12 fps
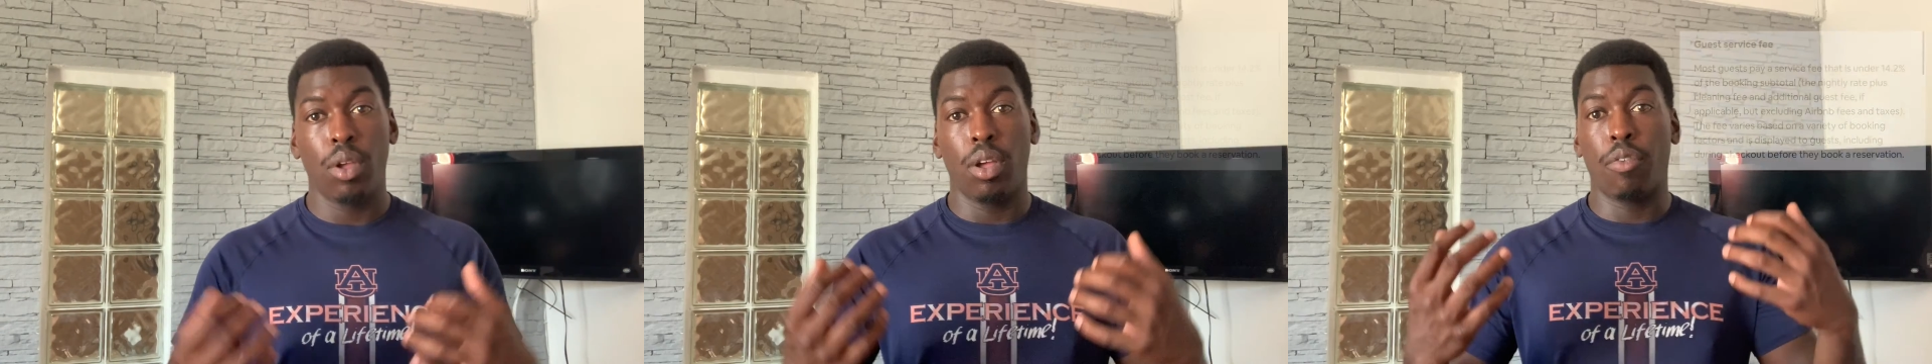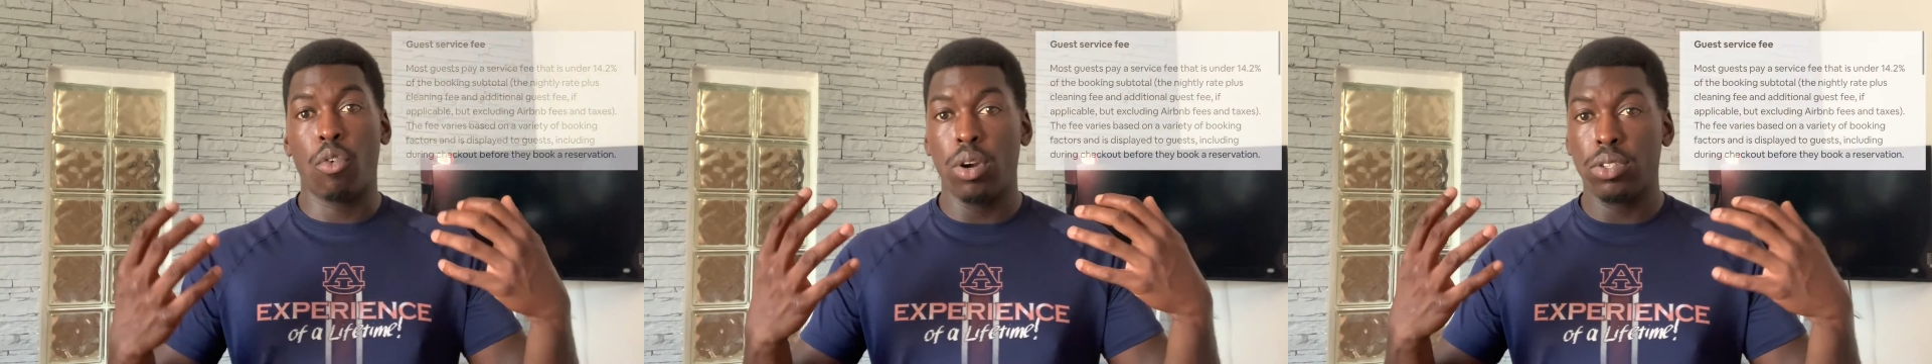
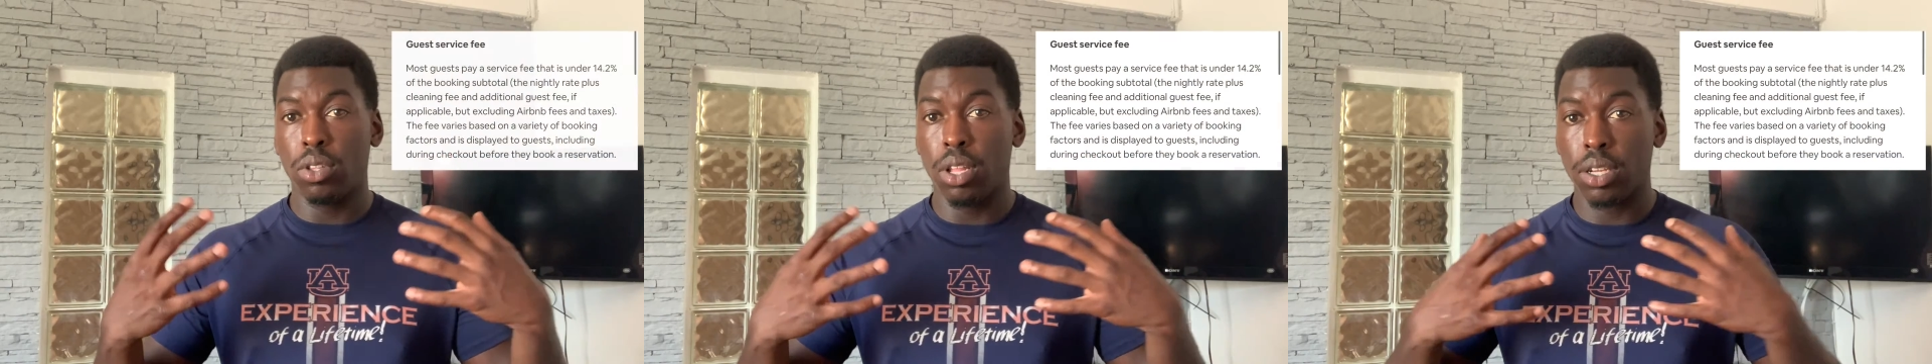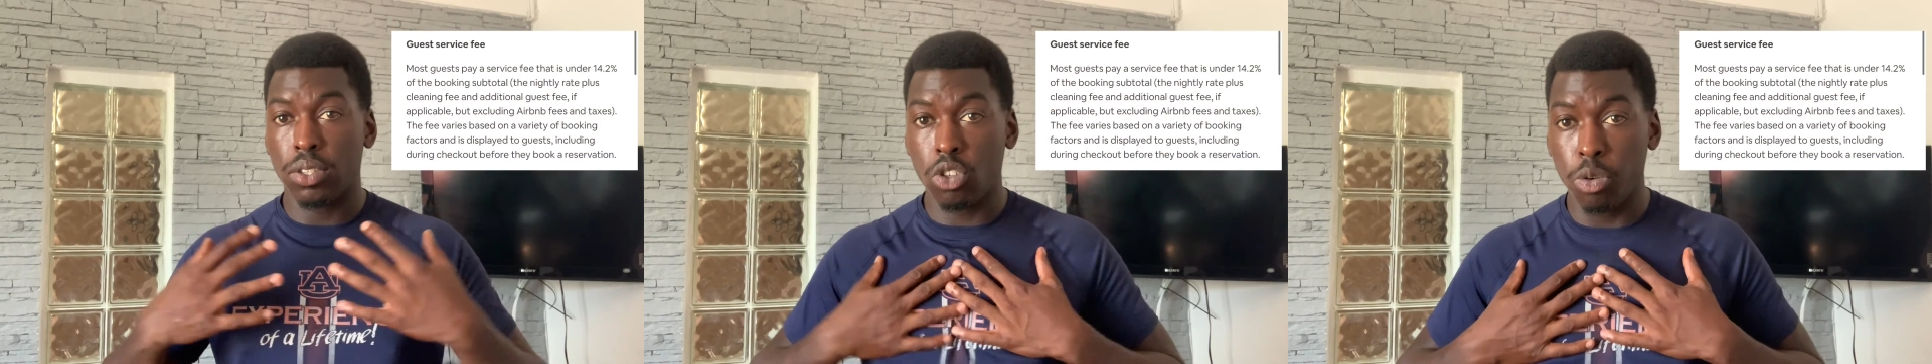of course, on the
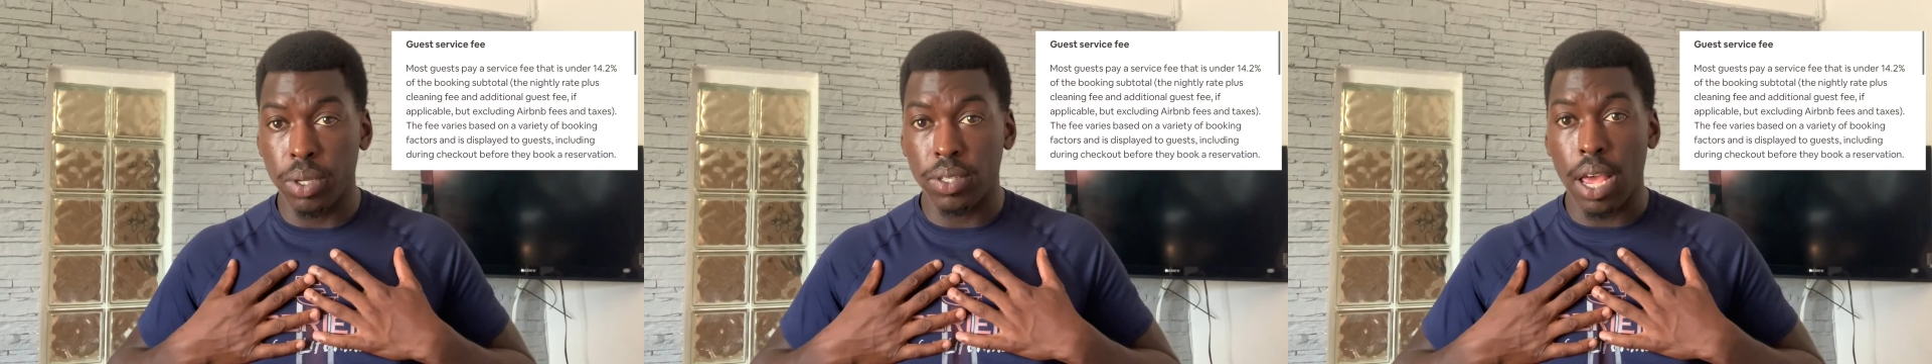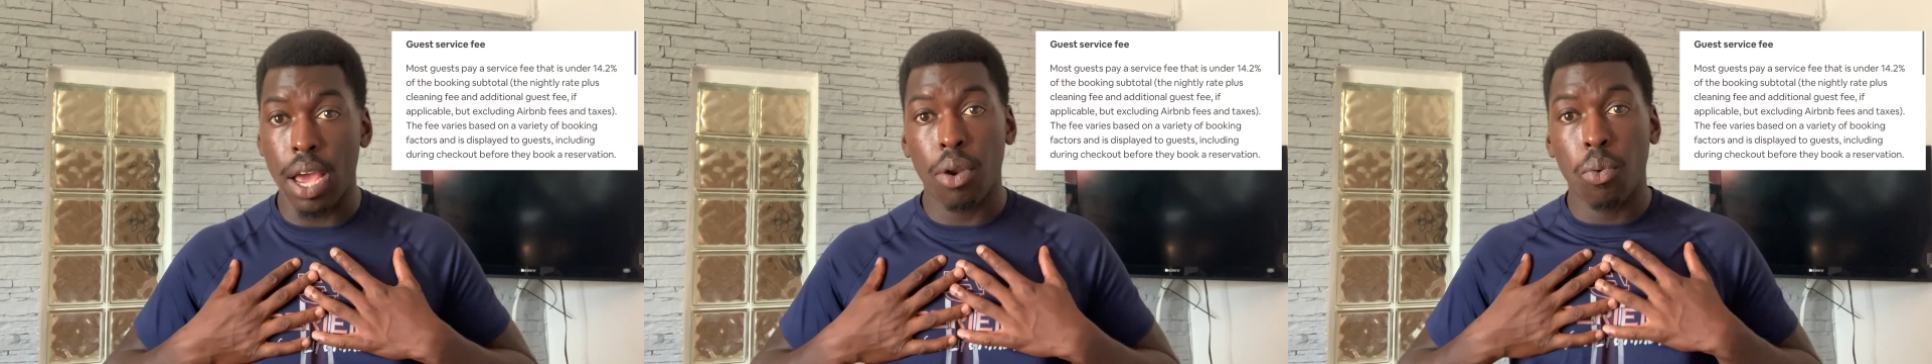consumer
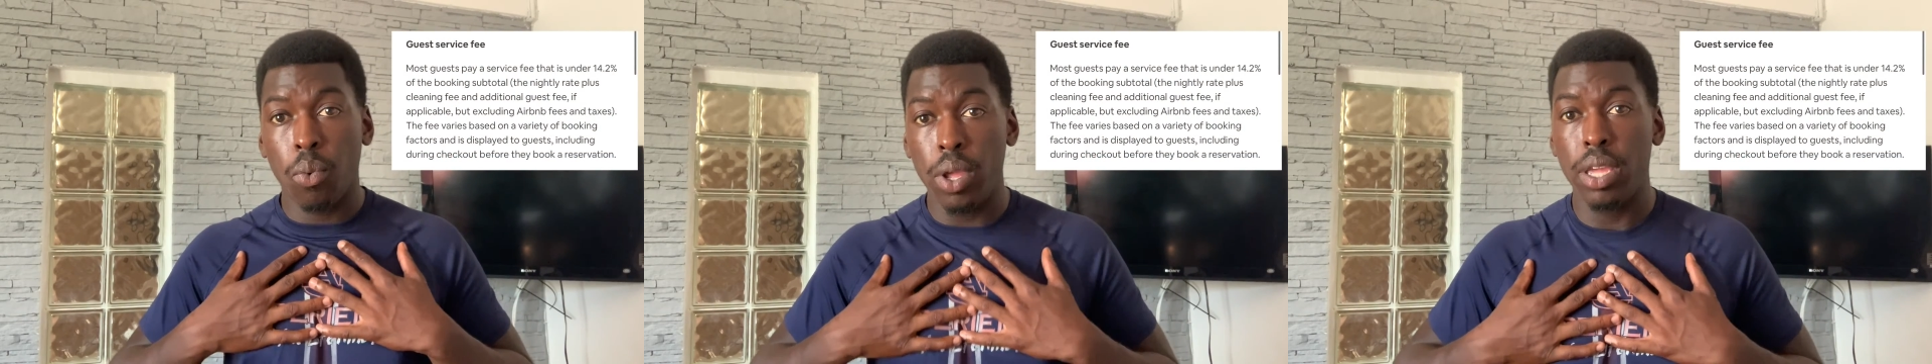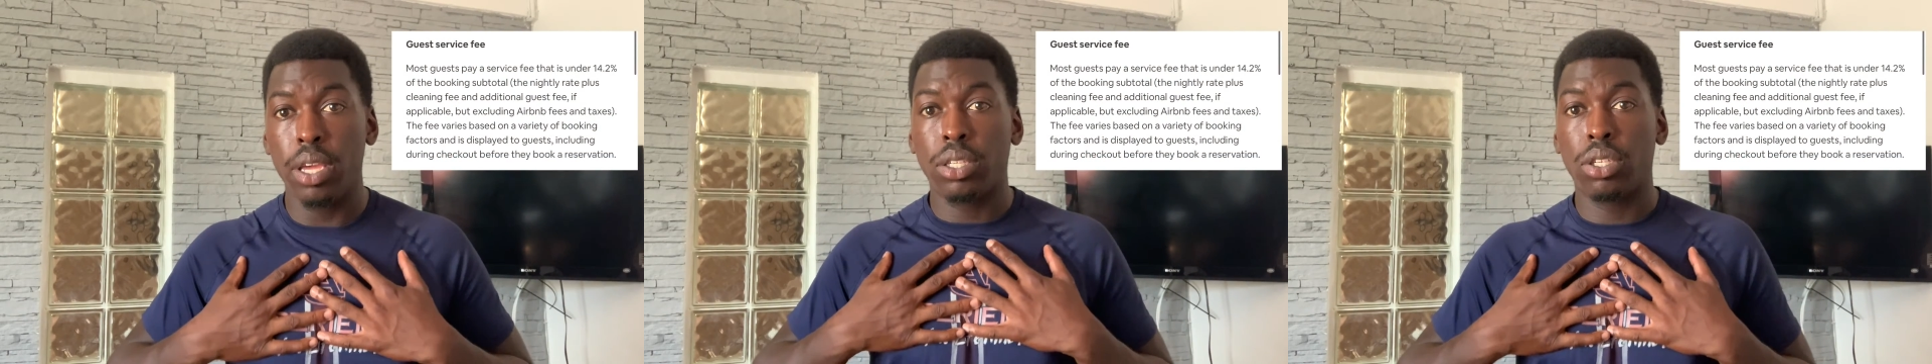side, we
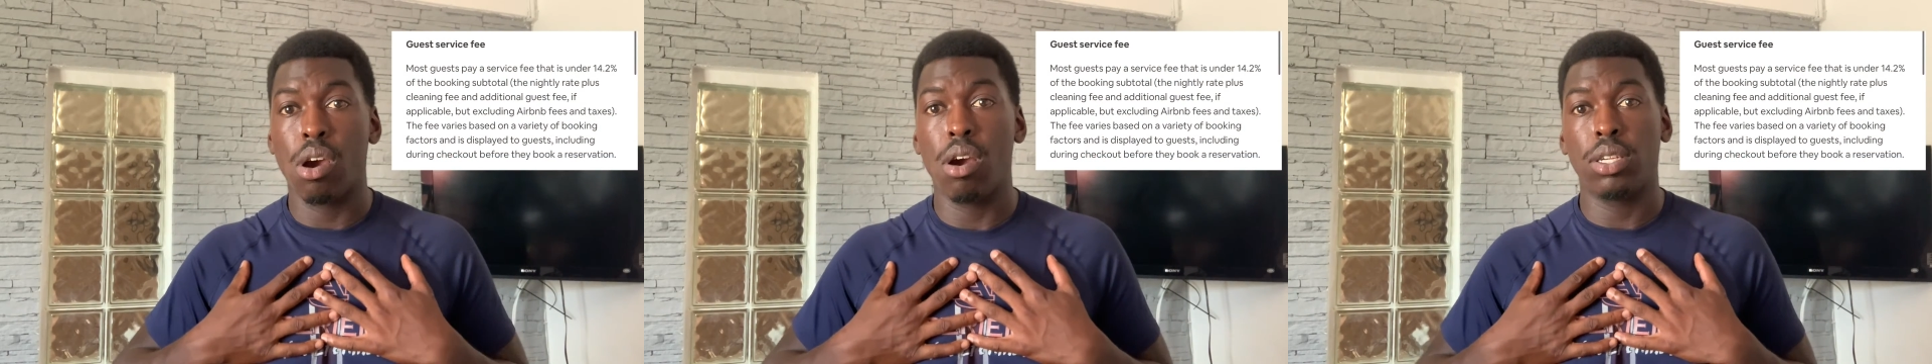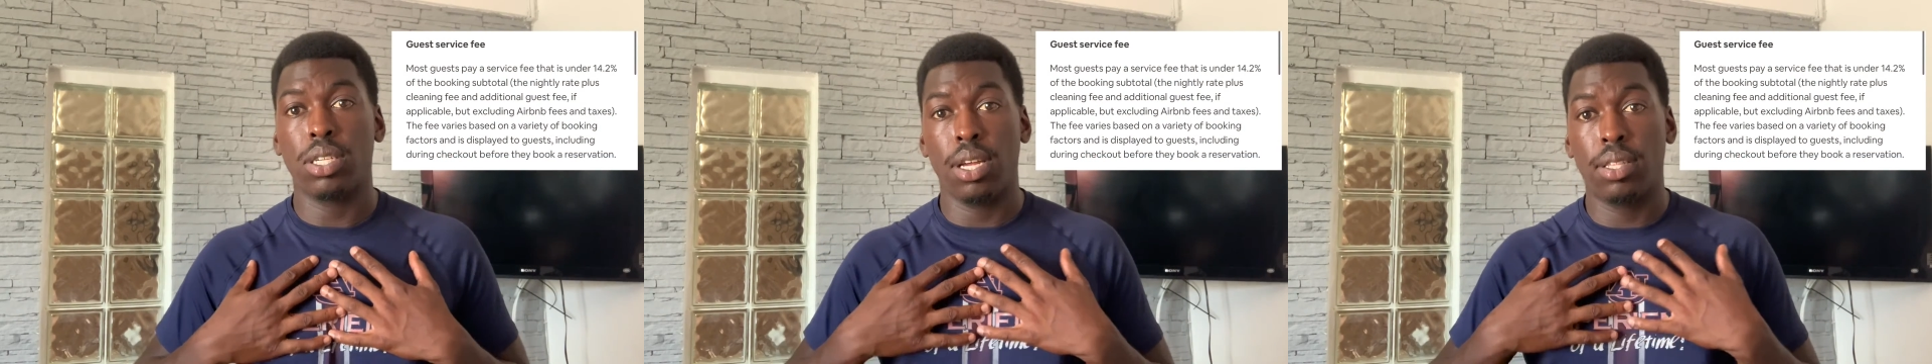get charged a